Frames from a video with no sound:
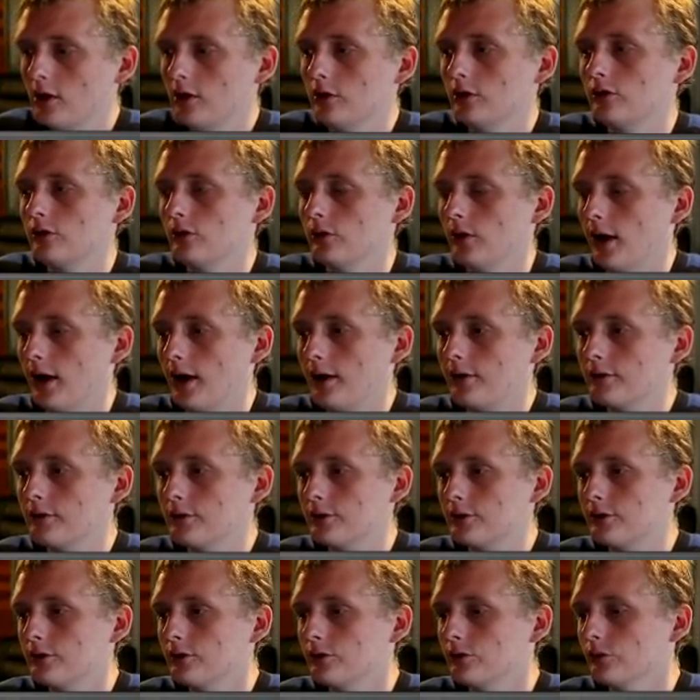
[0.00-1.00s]
So
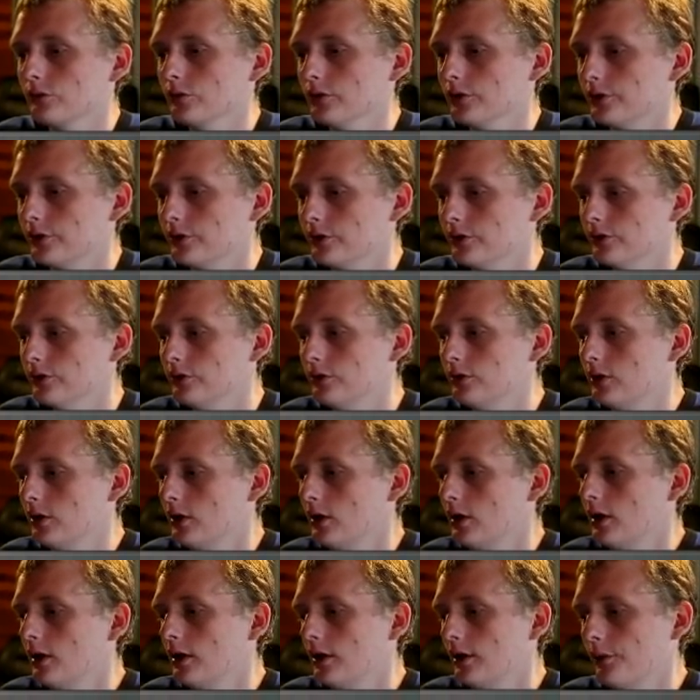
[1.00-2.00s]
Iris is really good.
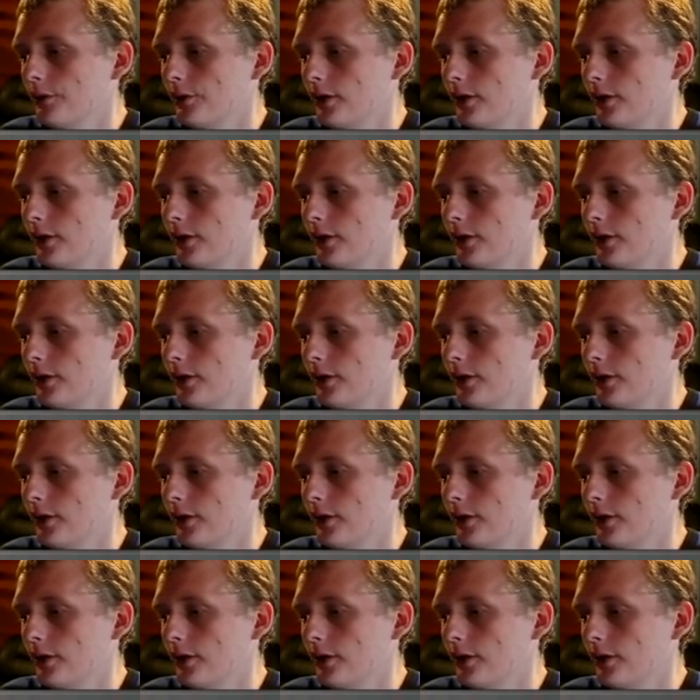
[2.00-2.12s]
And